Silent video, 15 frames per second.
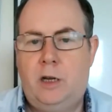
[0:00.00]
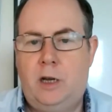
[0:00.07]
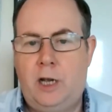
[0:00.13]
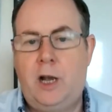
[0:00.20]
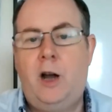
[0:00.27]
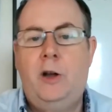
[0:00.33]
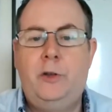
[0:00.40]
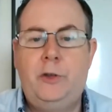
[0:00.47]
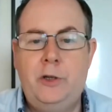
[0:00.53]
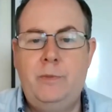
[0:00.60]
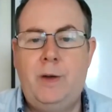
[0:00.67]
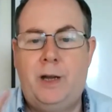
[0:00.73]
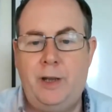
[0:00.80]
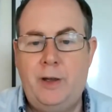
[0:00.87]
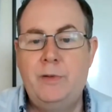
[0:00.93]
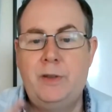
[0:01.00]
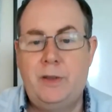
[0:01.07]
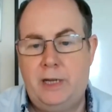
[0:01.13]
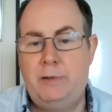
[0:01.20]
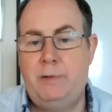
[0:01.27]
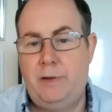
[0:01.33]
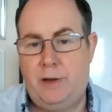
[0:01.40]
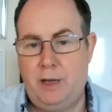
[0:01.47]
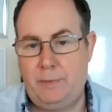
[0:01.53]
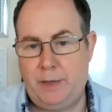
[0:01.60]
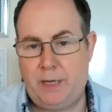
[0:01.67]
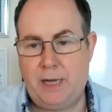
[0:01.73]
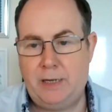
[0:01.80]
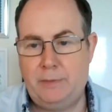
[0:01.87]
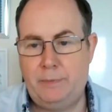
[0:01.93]
I can't do my own thing with IM
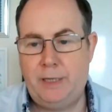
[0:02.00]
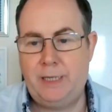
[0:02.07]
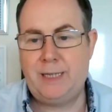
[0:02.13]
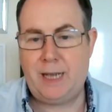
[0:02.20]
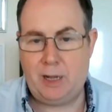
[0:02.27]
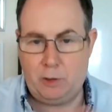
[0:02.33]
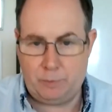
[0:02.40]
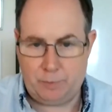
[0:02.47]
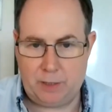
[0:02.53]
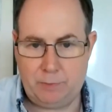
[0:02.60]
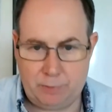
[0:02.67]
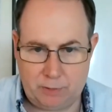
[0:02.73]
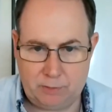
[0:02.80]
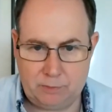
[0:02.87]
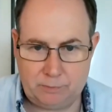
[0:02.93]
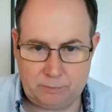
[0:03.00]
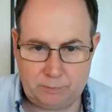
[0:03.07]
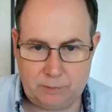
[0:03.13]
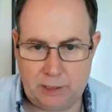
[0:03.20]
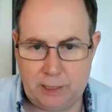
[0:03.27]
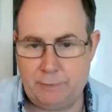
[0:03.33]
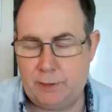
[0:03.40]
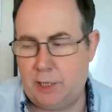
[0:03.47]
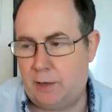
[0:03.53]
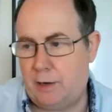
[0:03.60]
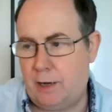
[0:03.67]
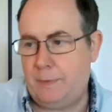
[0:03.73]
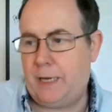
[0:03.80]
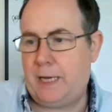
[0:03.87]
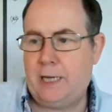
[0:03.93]
Academy to help people. Even though
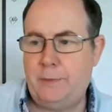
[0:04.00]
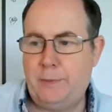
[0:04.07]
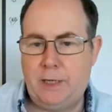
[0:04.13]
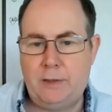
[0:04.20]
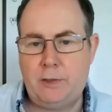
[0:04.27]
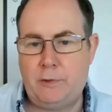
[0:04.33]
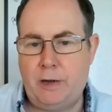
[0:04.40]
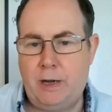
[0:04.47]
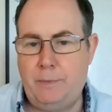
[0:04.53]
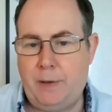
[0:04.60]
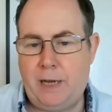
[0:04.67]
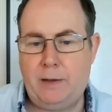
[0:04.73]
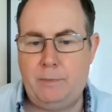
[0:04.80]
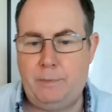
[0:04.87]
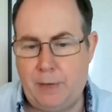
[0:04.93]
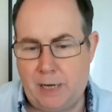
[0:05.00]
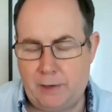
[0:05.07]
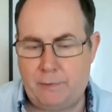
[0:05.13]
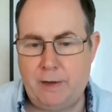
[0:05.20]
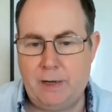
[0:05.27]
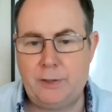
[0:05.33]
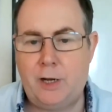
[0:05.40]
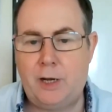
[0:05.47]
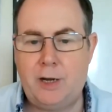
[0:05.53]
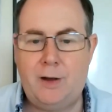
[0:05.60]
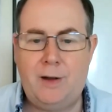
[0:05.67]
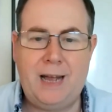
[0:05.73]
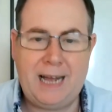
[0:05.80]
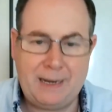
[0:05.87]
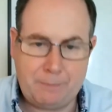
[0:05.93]
IM Academy gives a great background, I
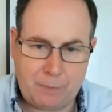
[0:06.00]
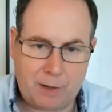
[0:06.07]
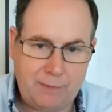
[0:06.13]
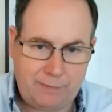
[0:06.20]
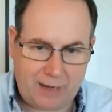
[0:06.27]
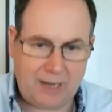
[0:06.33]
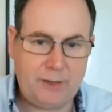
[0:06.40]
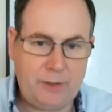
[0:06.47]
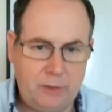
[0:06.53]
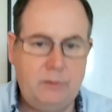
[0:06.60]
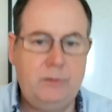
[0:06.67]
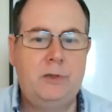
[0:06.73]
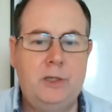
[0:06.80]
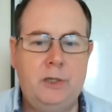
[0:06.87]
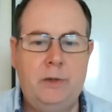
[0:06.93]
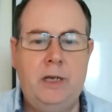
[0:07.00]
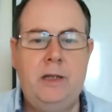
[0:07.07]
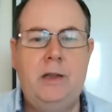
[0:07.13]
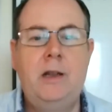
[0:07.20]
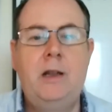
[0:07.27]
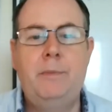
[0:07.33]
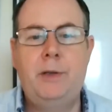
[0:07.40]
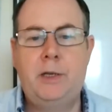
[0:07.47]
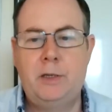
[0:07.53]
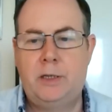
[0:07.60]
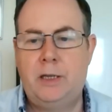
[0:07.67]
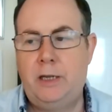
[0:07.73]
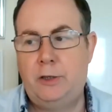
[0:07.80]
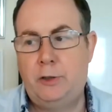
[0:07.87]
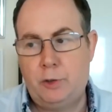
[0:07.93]
can't add my value to it because
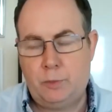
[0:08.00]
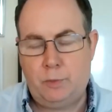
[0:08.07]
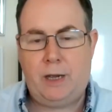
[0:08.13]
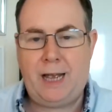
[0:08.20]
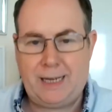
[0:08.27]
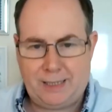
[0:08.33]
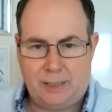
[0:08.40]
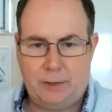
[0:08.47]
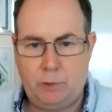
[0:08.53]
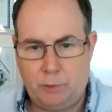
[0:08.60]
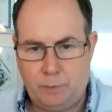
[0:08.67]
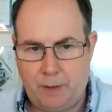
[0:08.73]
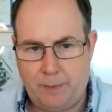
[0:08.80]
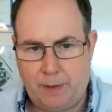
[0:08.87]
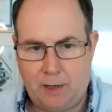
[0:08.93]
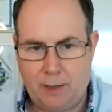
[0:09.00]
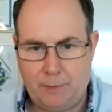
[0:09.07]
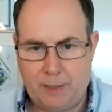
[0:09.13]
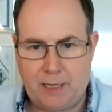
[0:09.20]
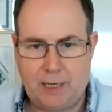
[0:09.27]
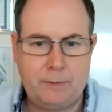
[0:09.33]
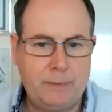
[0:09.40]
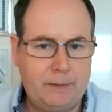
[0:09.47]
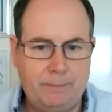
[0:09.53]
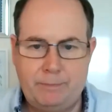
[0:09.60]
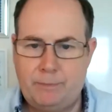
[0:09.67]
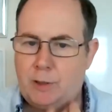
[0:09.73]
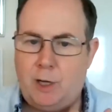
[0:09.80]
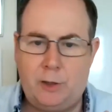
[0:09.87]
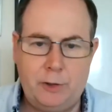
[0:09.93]
it just has to all be about IM Academy.
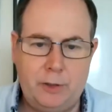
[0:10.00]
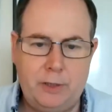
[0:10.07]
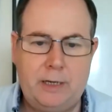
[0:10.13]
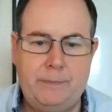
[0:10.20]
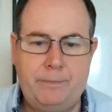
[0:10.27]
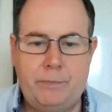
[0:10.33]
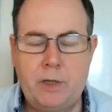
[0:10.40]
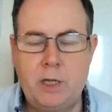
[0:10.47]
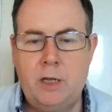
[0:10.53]
Can't do that.